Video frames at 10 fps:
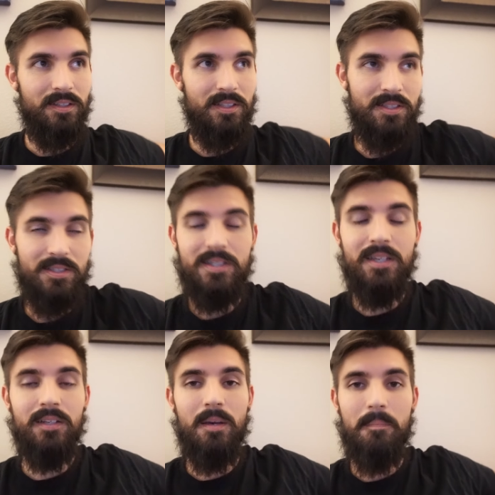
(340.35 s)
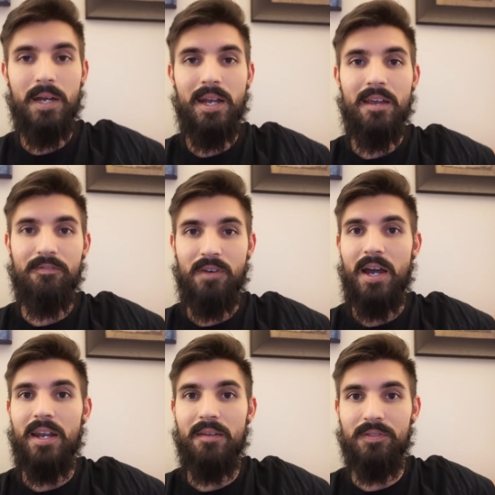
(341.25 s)
This is still a Monday,
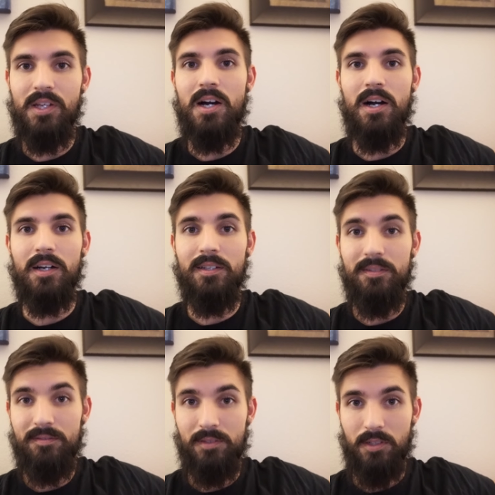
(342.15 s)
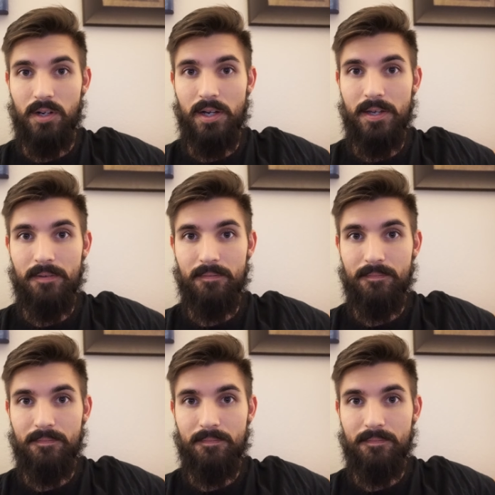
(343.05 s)
Friday vlog. All right?